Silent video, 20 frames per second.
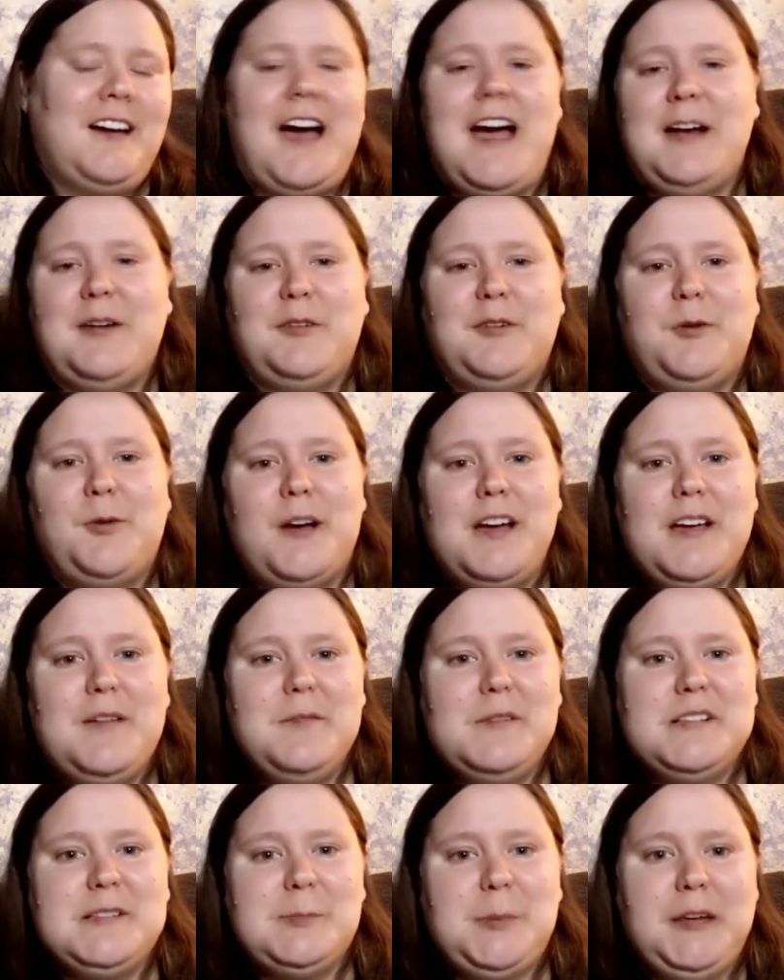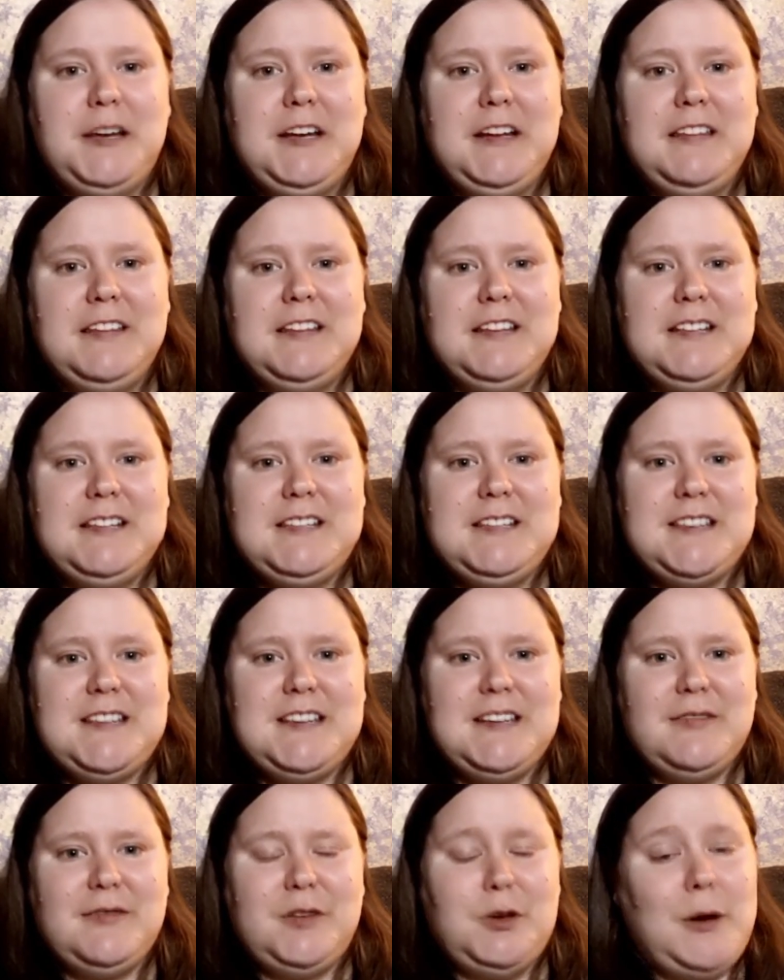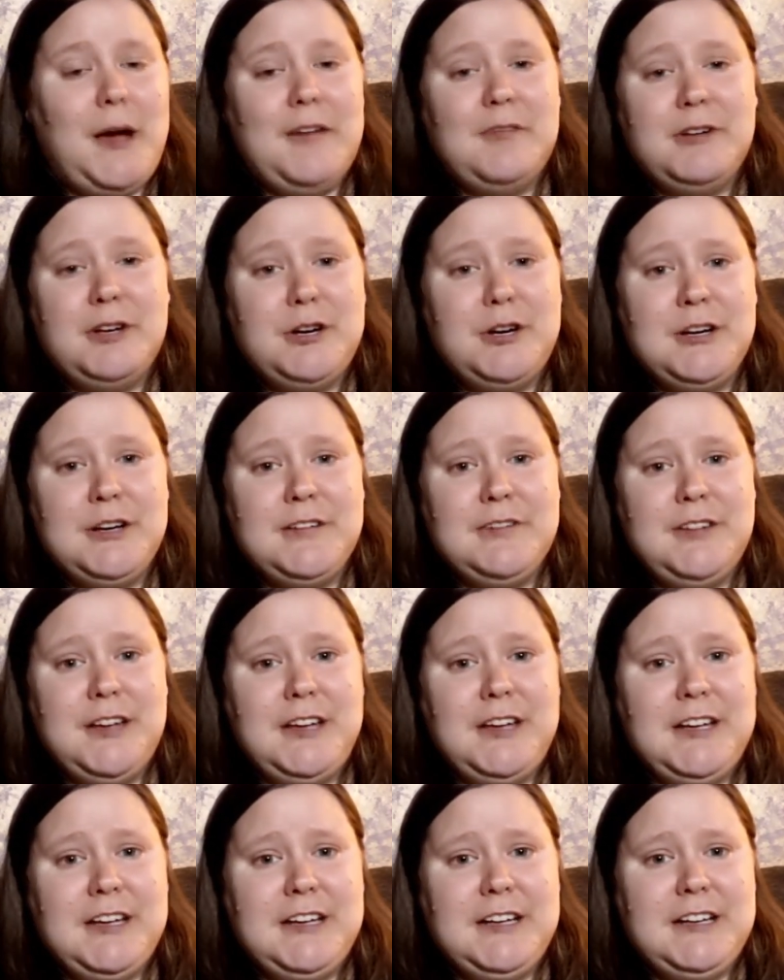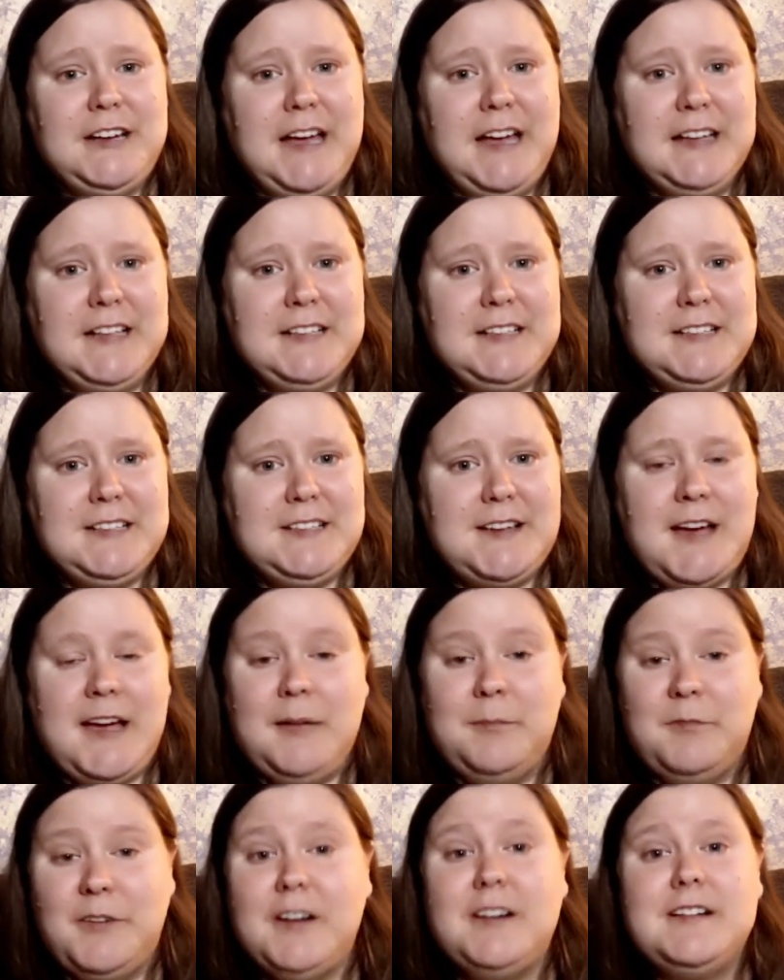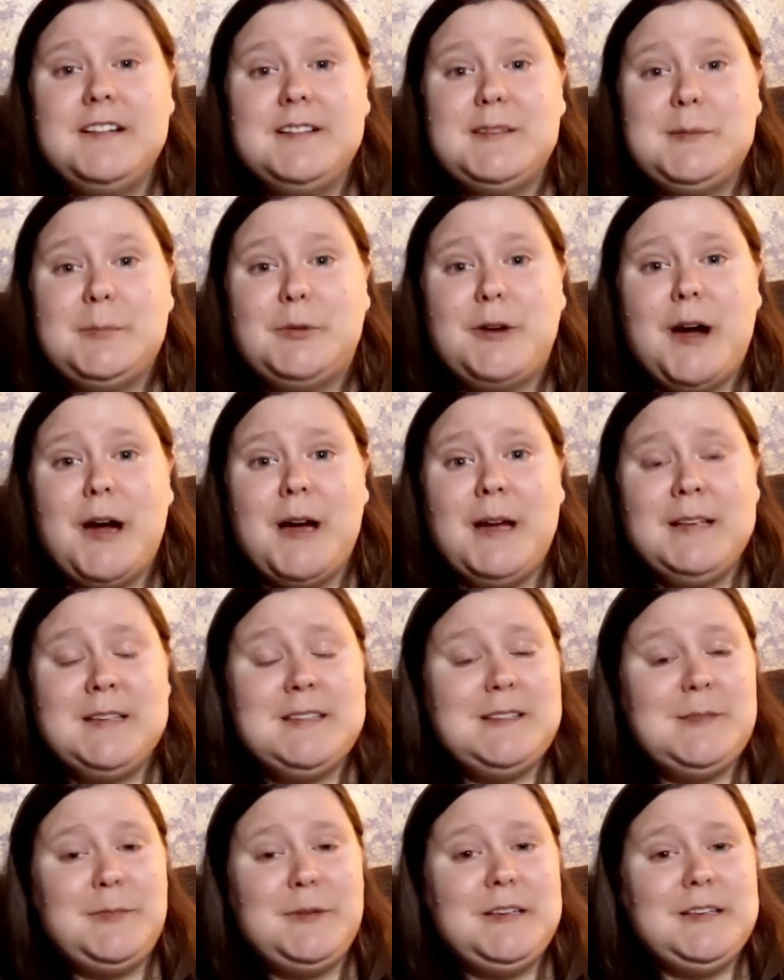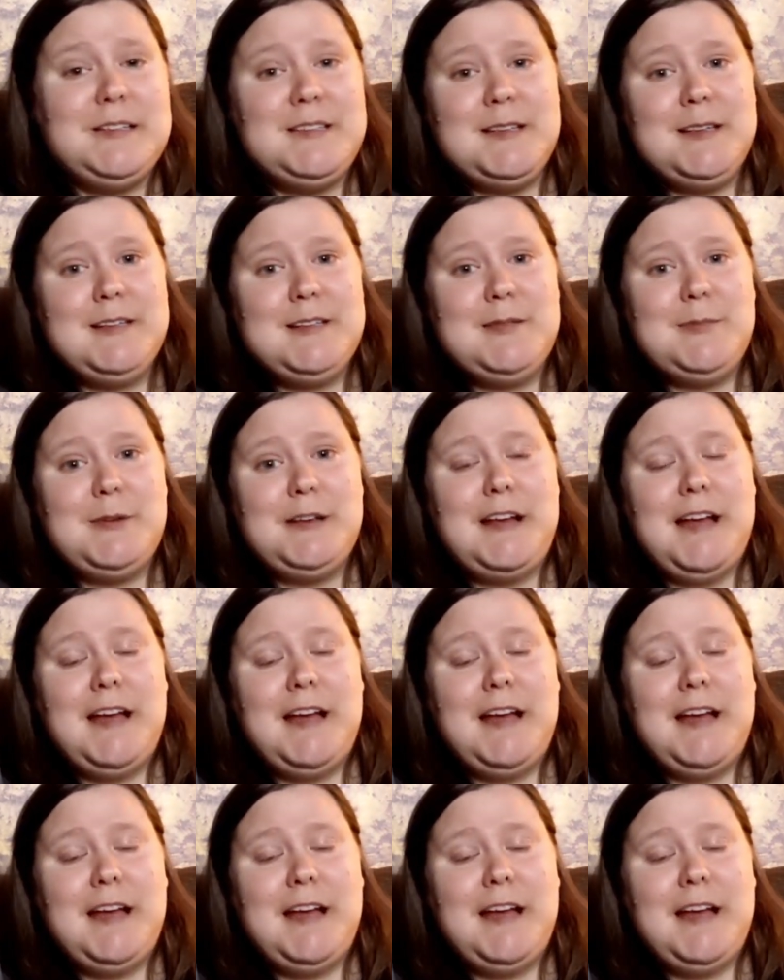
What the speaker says: I don't know why I'm explaining this. If you haven't heard of it yet, I'm very surprised because it has been